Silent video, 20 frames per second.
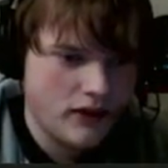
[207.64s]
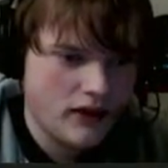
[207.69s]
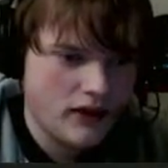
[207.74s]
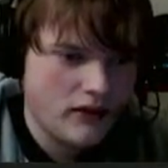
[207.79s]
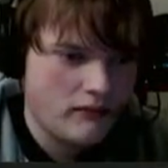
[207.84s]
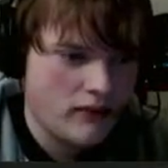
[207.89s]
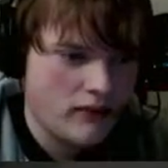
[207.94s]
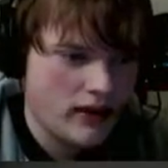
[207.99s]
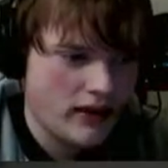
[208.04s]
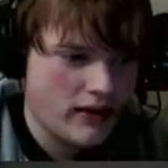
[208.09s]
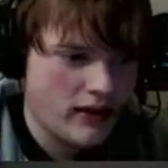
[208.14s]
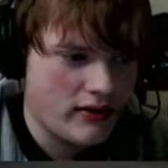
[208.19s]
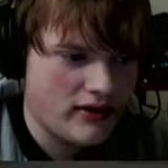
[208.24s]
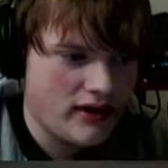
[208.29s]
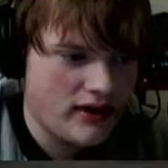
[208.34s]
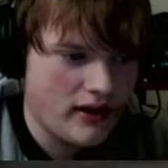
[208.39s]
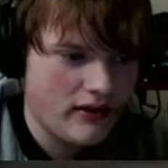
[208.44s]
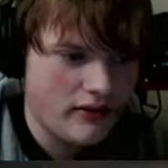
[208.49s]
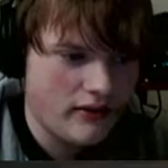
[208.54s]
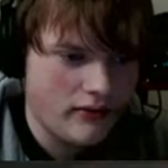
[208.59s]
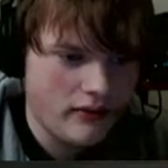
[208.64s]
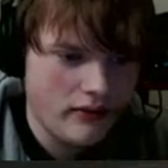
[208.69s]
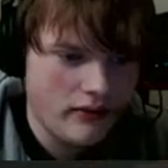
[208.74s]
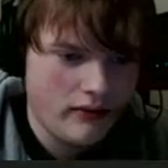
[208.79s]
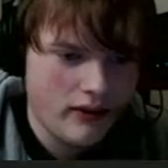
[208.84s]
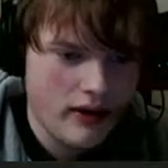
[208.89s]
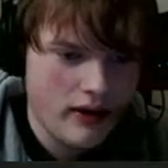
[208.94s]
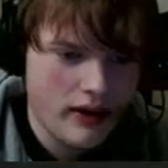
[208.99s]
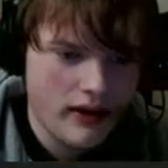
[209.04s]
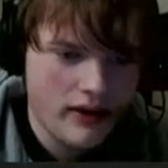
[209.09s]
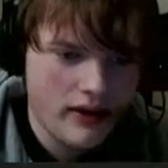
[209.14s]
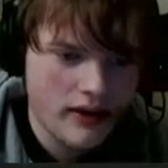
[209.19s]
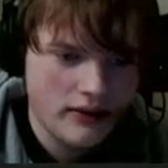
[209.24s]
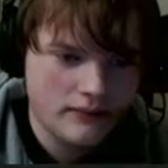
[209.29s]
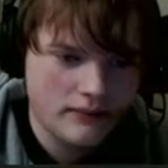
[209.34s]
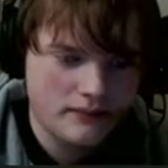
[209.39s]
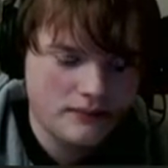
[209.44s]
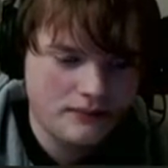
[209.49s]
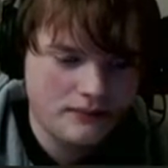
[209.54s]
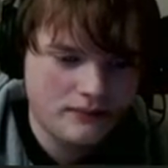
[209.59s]
And I'm back outside. Alright.
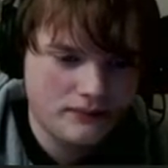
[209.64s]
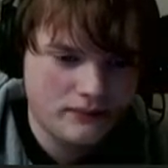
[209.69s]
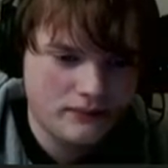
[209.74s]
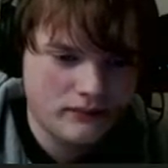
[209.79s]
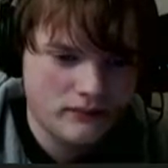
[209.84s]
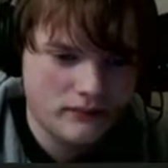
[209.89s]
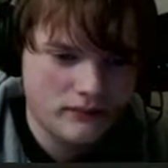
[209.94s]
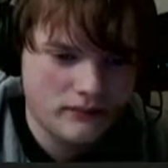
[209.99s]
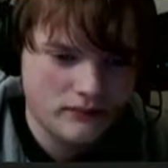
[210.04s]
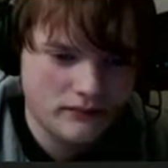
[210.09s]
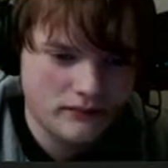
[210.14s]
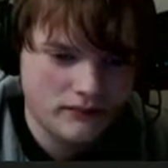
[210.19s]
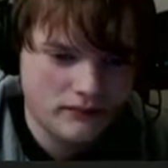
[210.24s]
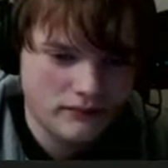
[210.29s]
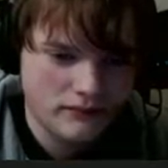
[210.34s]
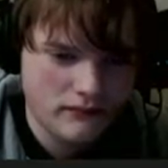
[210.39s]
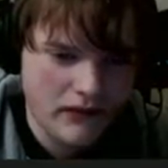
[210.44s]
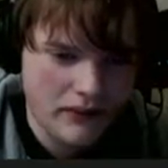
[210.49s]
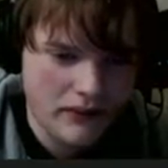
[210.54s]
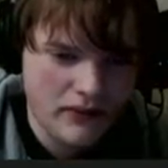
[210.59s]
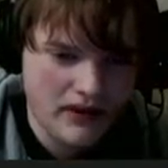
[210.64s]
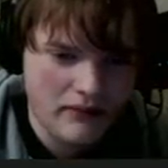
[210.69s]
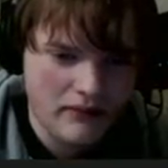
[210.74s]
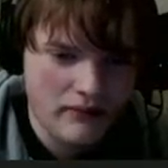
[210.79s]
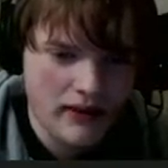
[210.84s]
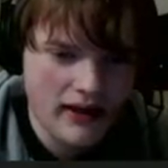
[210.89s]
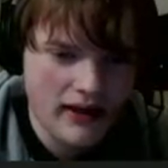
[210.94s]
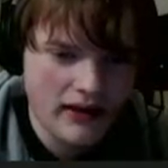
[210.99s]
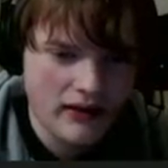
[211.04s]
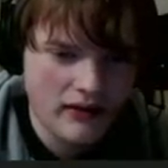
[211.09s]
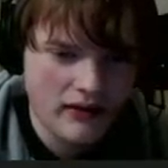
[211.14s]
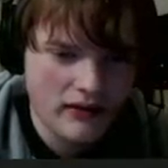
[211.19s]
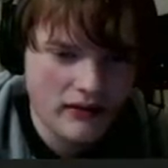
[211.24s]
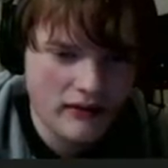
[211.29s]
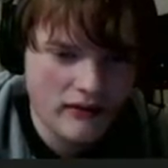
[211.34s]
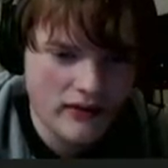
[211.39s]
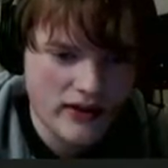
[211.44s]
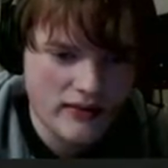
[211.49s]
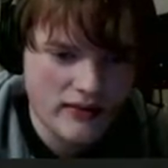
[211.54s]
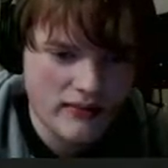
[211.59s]
I'm in the back
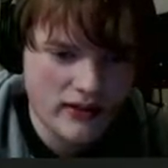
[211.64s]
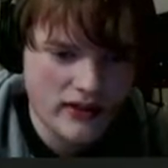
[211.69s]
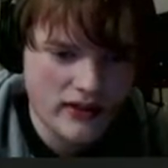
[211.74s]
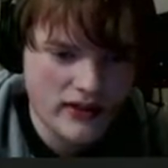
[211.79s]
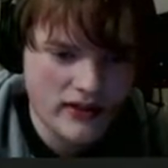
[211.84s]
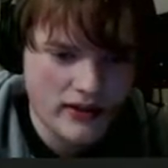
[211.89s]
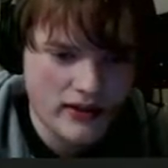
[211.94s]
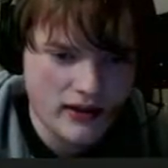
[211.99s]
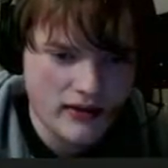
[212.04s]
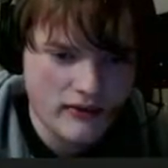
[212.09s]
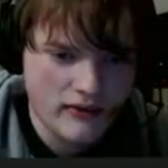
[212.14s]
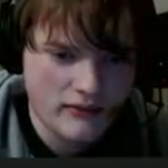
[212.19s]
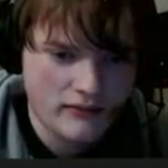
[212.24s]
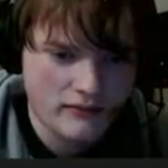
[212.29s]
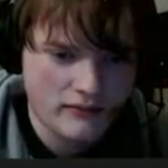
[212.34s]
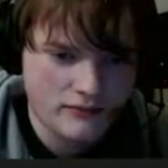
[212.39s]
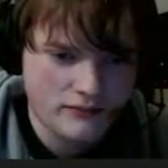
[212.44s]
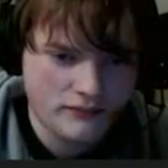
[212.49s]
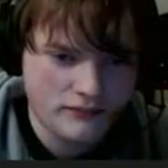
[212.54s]
of this place now.